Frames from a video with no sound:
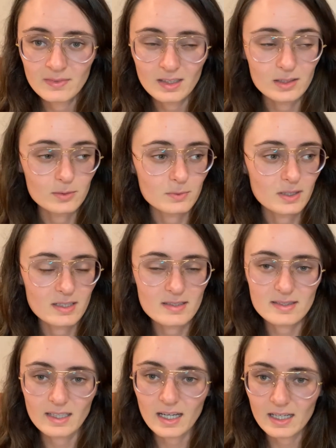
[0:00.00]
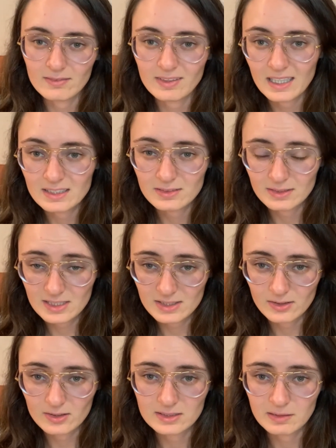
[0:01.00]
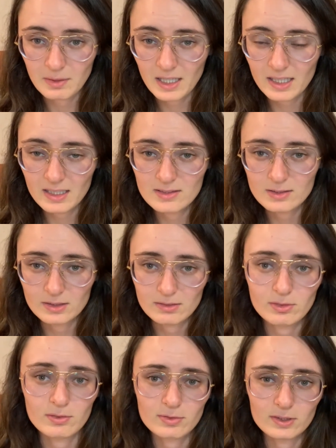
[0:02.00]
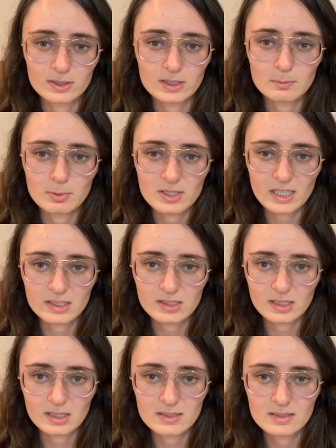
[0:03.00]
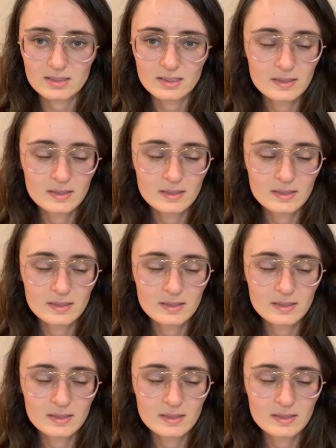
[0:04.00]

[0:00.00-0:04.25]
and the ones that have yet to reach their all-time highs or even further projections.